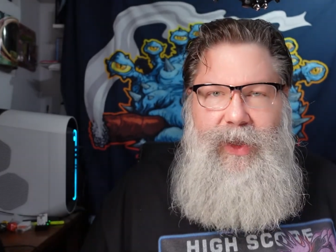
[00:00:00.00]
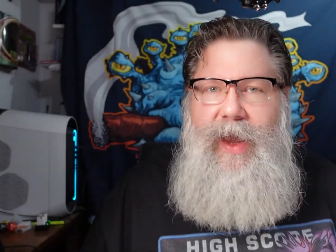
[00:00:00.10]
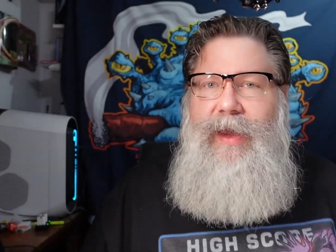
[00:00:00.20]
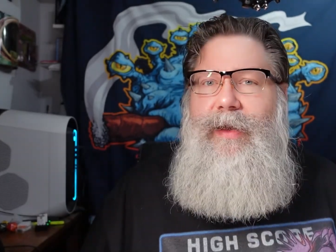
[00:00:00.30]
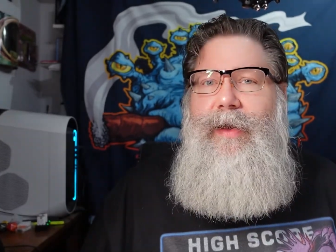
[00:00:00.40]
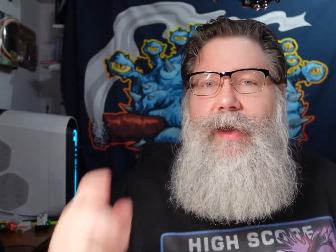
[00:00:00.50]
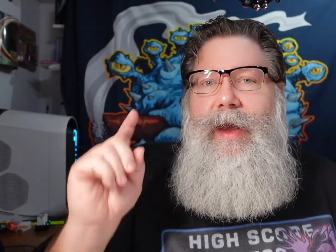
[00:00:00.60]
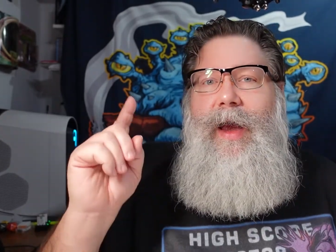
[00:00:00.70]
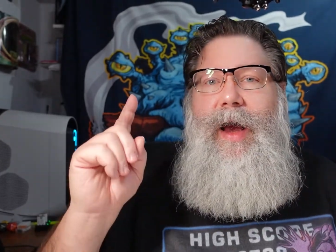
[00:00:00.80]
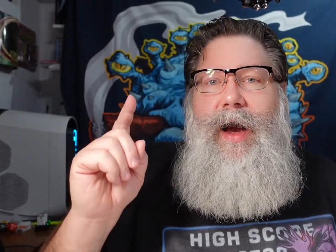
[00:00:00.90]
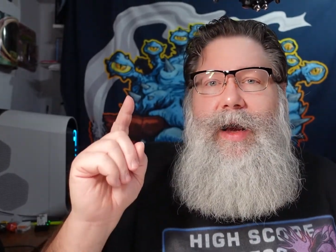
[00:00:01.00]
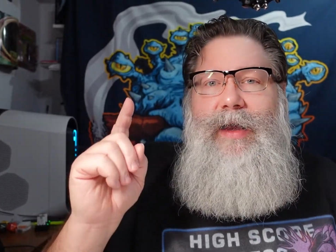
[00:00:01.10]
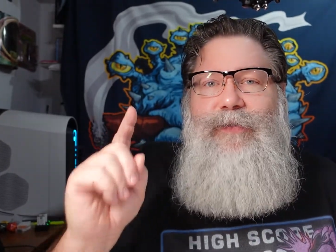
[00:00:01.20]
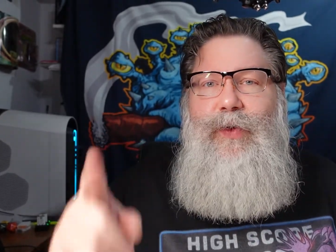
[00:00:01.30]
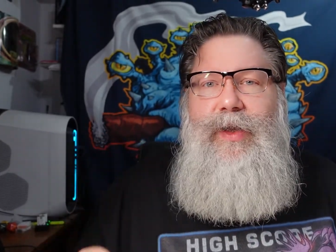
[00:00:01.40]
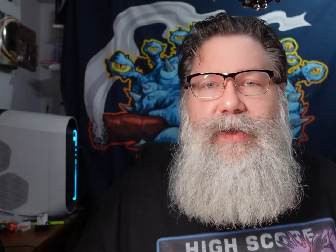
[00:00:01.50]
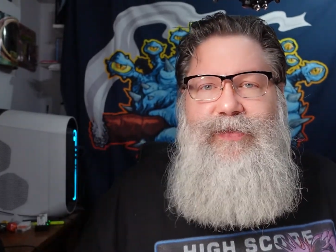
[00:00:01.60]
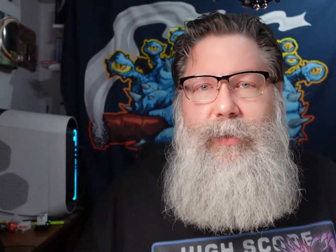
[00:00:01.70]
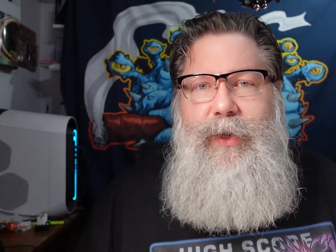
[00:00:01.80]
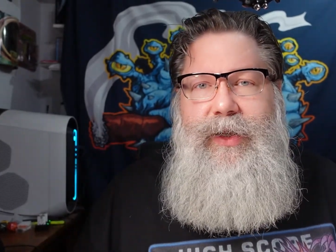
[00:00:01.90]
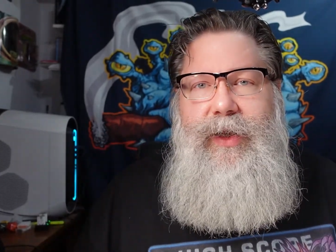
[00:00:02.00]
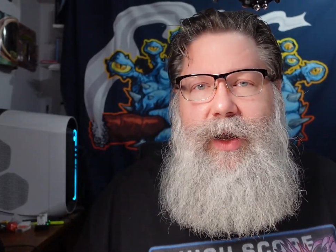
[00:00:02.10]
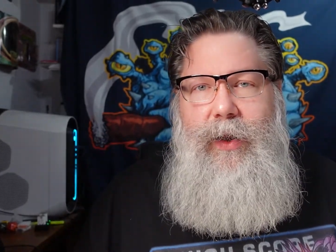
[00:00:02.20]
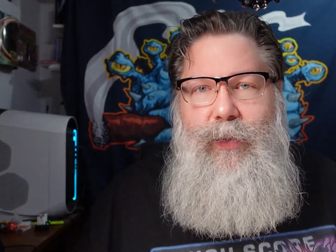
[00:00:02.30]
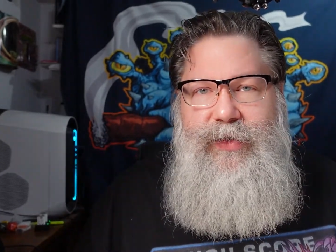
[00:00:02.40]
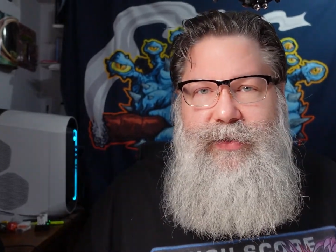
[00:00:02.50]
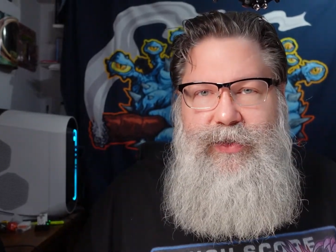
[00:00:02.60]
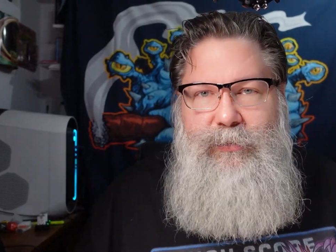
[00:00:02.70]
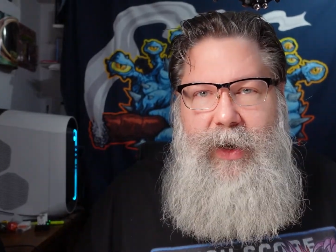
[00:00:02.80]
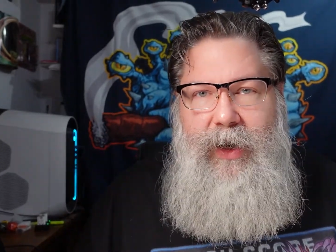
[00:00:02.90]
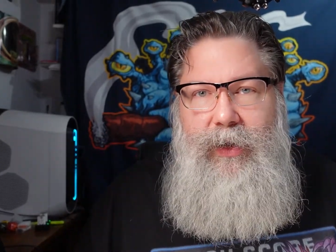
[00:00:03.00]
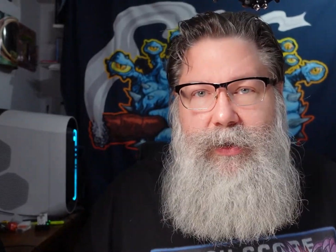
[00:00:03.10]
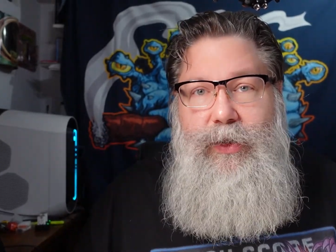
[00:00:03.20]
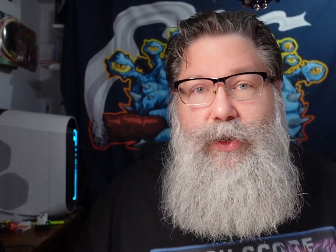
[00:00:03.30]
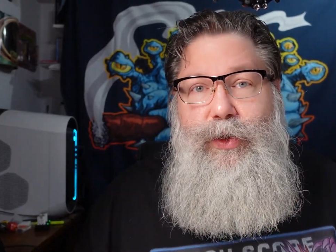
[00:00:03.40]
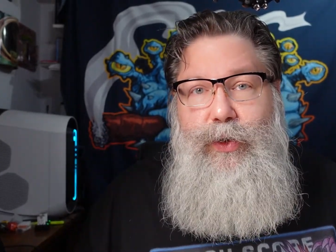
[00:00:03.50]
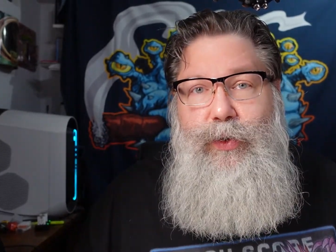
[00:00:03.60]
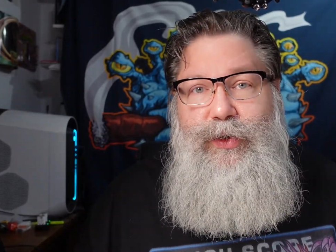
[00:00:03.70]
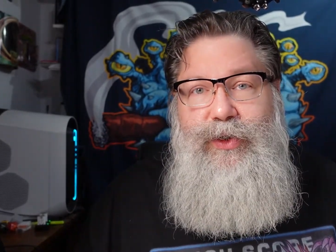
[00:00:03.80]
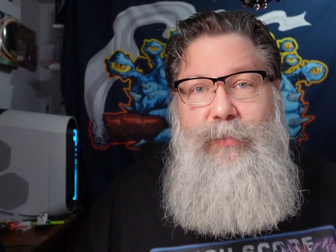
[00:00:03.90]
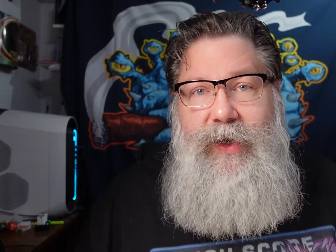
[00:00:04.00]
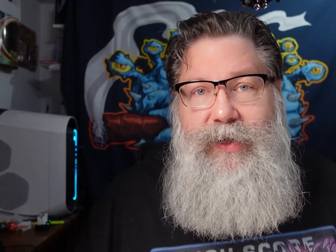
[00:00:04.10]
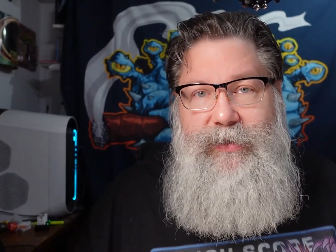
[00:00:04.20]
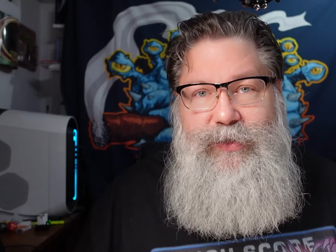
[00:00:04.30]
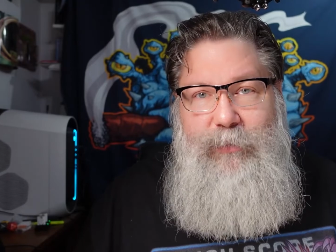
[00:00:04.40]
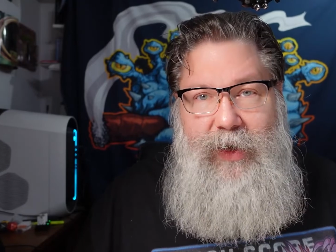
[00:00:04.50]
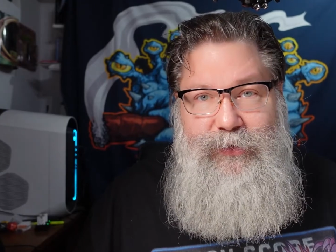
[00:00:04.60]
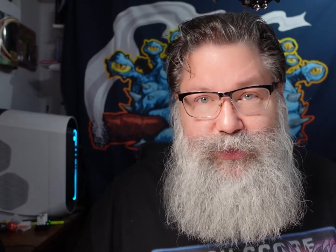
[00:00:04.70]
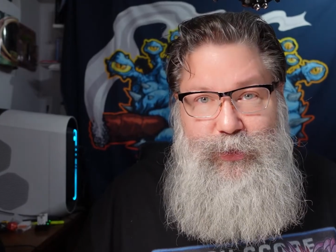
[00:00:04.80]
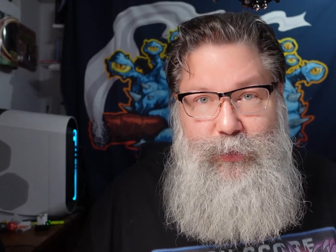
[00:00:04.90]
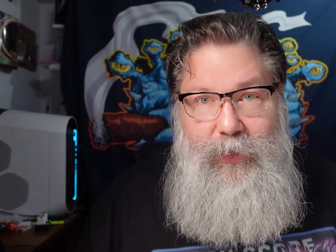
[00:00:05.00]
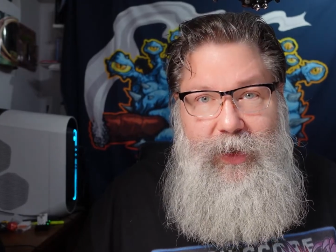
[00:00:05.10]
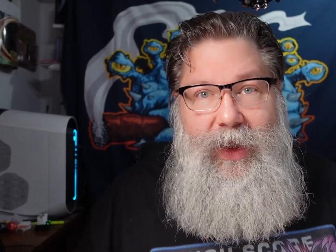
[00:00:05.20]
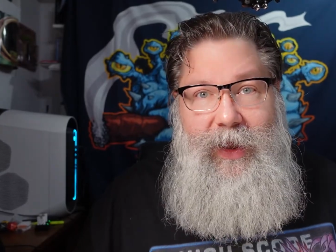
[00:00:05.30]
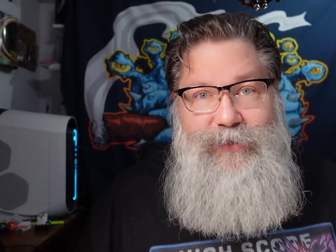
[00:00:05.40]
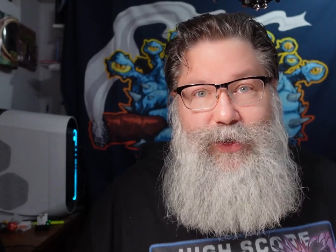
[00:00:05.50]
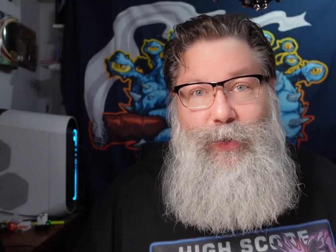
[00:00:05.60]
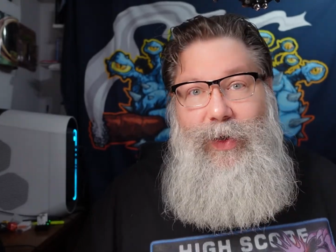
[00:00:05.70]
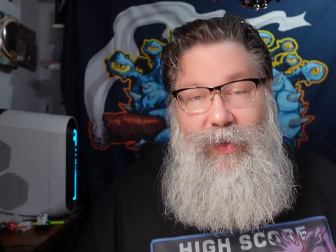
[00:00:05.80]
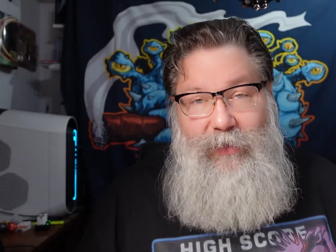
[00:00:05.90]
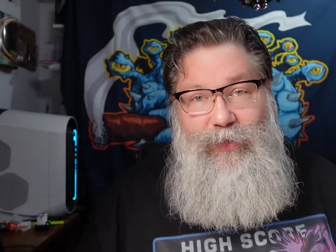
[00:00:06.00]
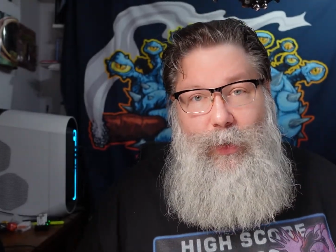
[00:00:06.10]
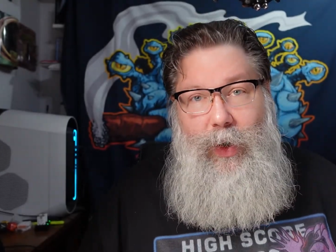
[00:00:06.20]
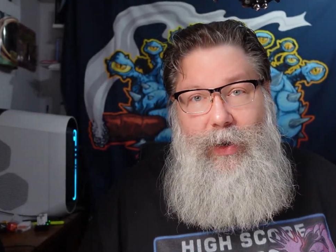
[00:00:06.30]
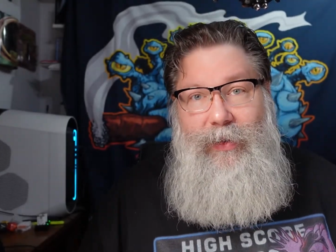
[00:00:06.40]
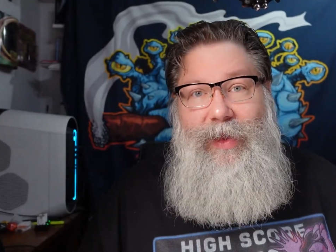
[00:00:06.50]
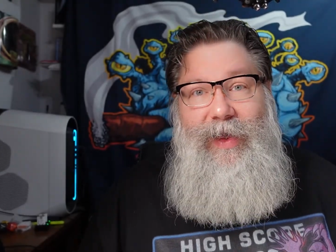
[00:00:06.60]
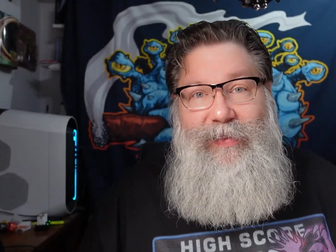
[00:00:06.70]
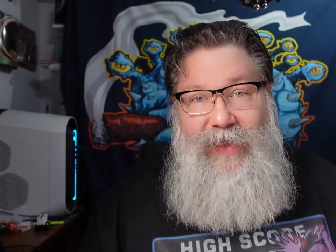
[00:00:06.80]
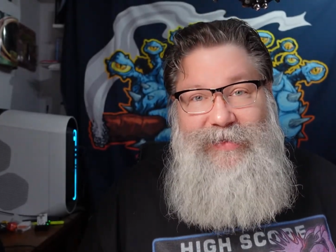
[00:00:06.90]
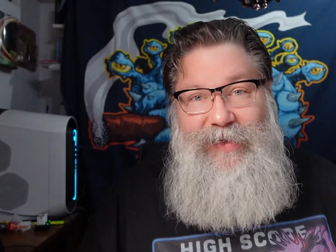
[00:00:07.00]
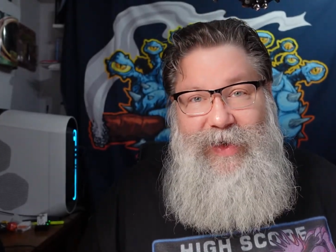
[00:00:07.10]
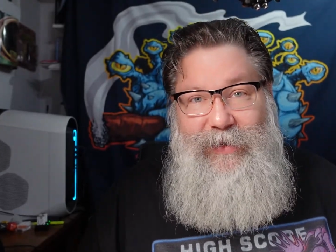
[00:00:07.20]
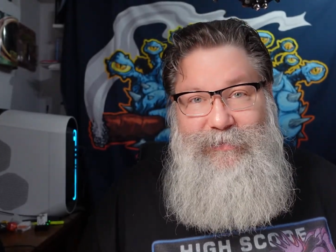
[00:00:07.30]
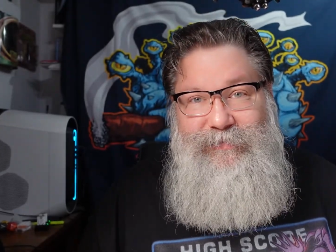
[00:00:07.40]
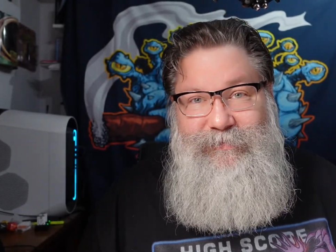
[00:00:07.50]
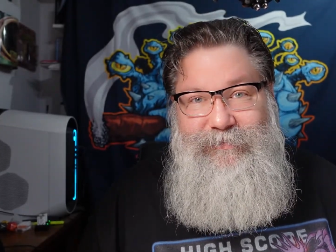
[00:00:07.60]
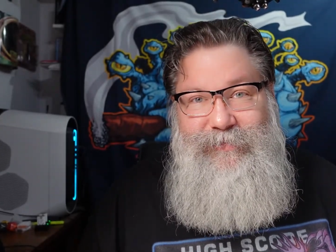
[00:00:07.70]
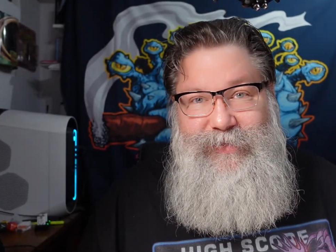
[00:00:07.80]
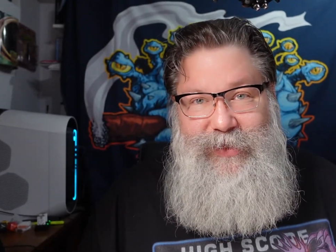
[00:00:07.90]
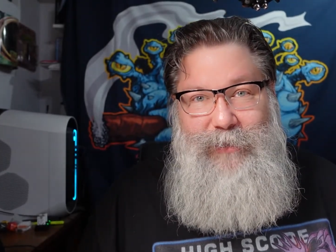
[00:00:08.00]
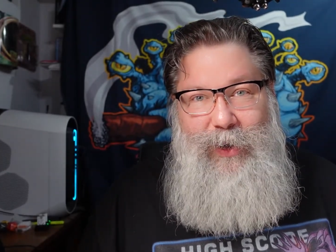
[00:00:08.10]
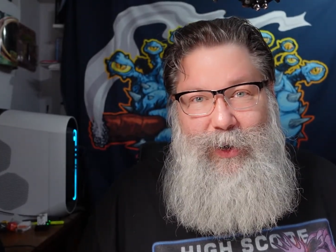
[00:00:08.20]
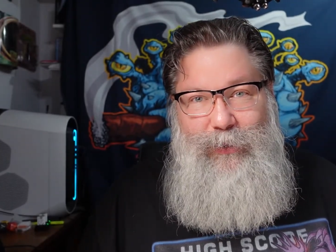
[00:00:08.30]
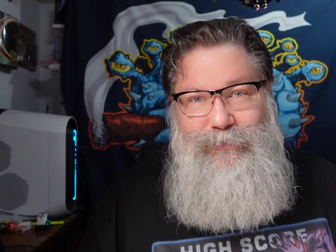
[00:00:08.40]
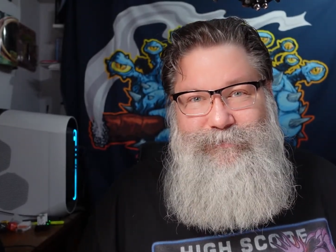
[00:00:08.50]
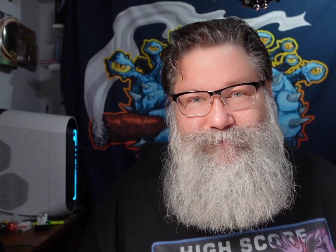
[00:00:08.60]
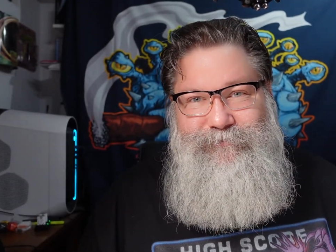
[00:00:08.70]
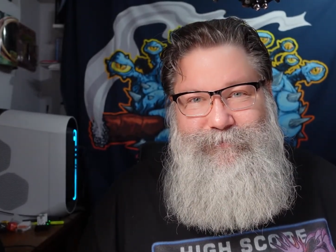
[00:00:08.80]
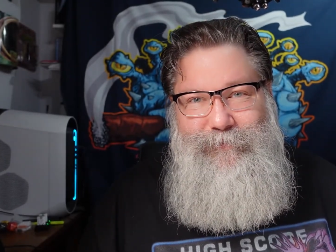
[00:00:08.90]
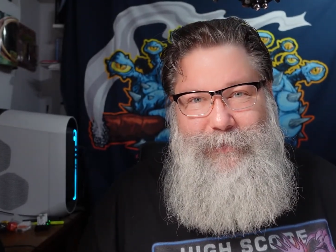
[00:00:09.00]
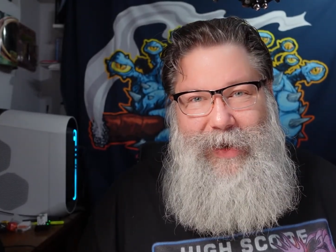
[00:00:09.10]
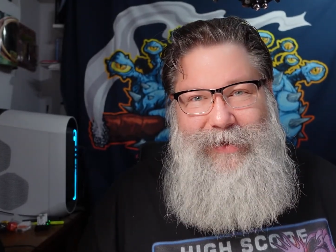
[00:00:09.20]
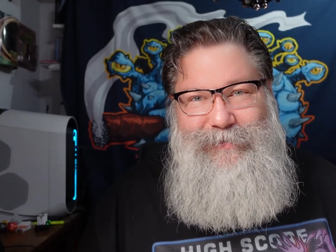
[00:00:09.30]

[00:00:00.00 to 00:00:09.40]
Hey, if you can give somebody a reason to smile, you just might get to smile too. So love you all. Thanks again. See you tomorrow. Bye.